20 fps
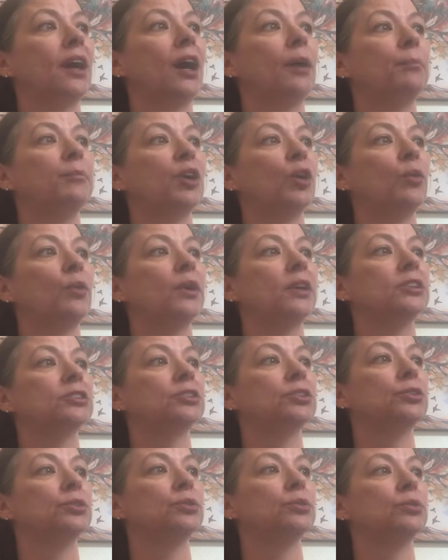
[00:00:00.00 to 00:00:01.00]
I'm going
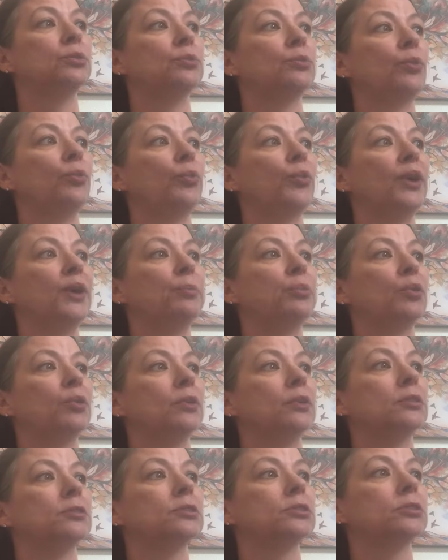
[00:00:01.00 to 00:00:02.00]
to
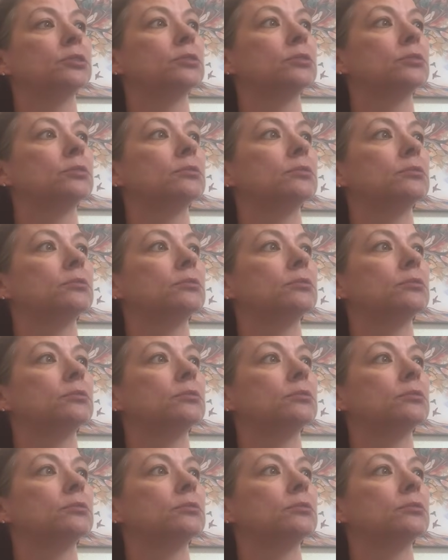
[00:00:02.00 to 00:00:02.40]
reborns.